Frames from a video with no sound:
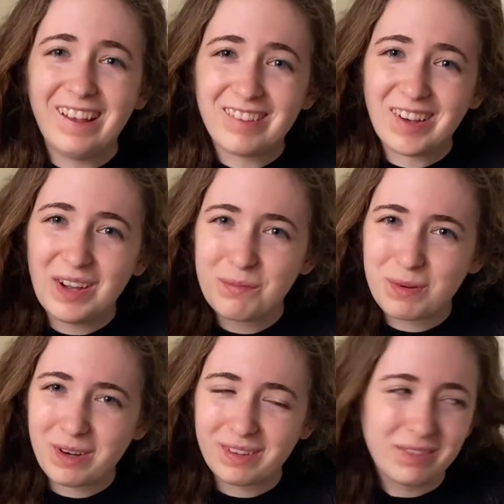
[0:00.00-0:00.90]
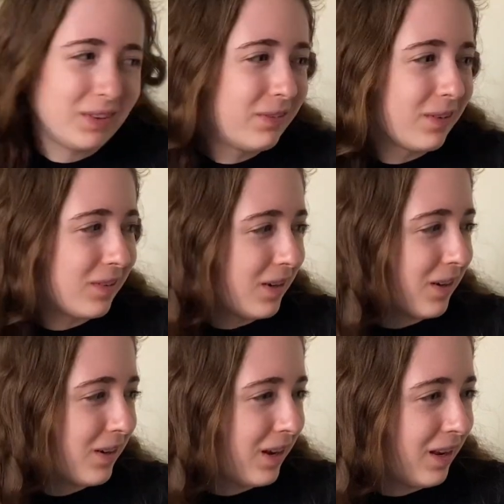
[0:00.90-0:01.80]
has gotten progressively
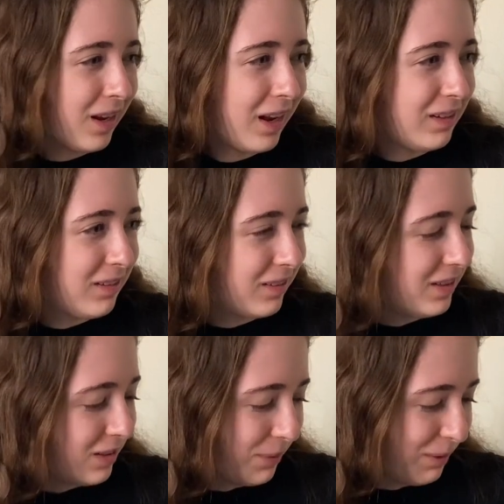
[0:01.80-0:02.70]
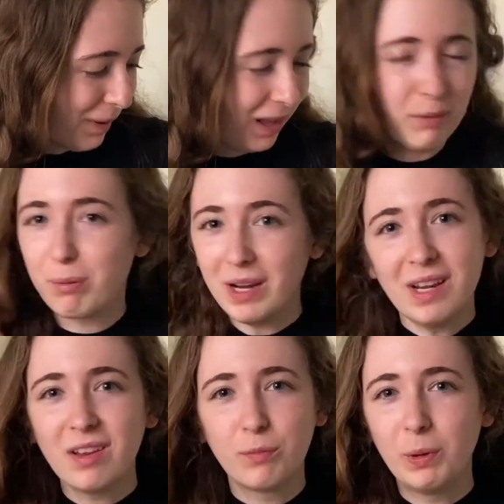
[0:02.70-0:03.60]
frizzier and I just need to put it back in a braid
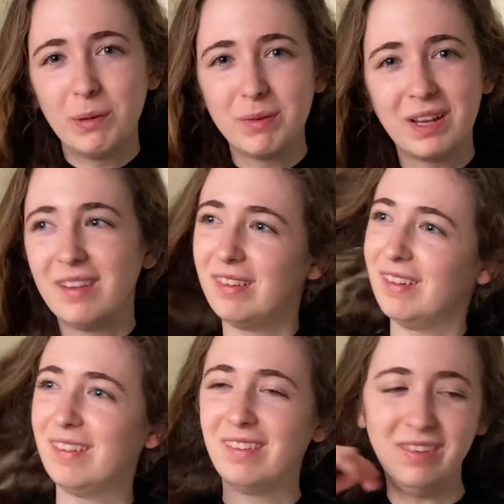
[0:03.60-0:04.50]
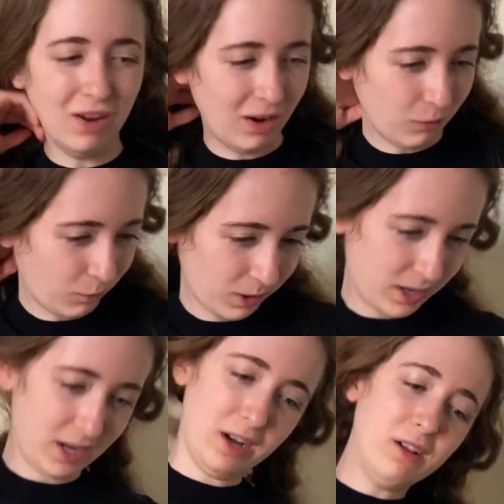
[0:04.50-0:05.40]
at this point because it's not
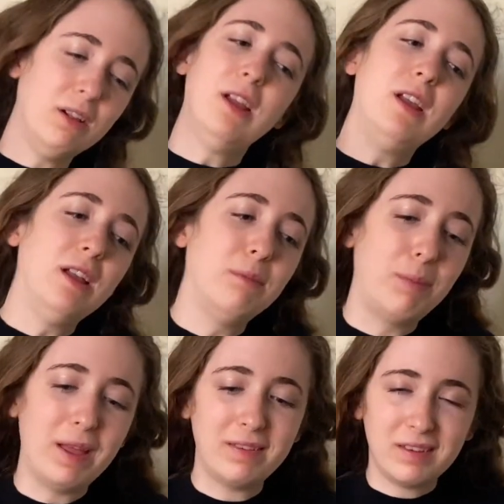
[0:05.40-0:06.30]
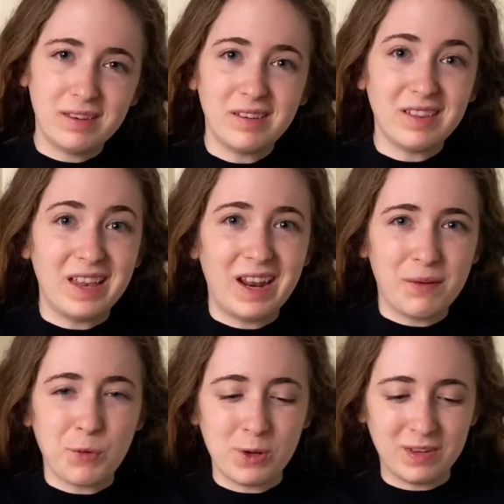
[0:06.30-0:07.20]
working at all. But until then,
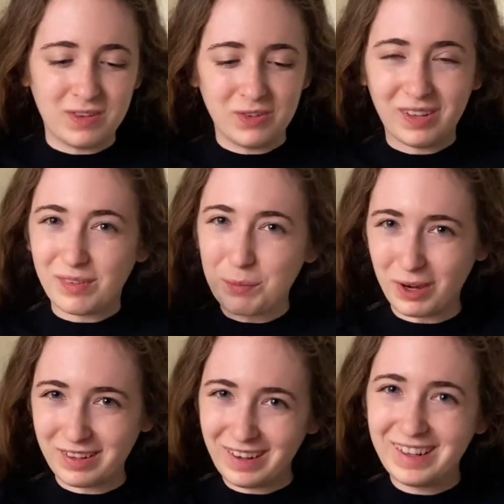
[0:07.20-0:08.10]
I'm going to get some work done.